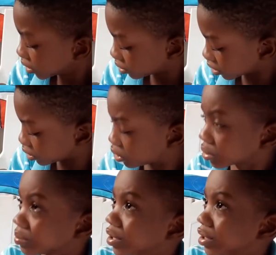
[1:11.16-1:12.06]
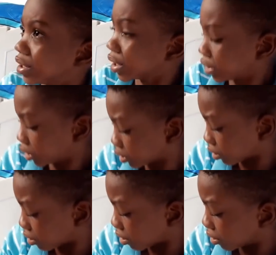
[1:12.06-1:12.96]
Don't took me to
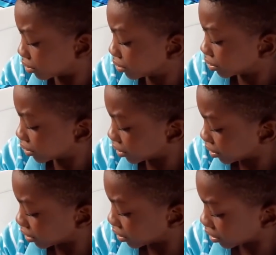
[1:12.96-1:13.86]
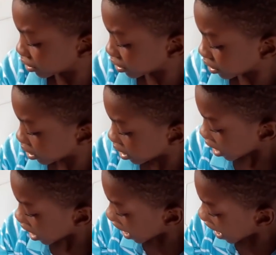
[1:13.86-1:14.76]
No, I, I have to now. Sorry.
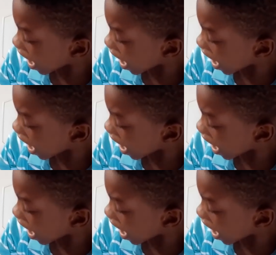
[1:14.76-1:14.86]
Ah,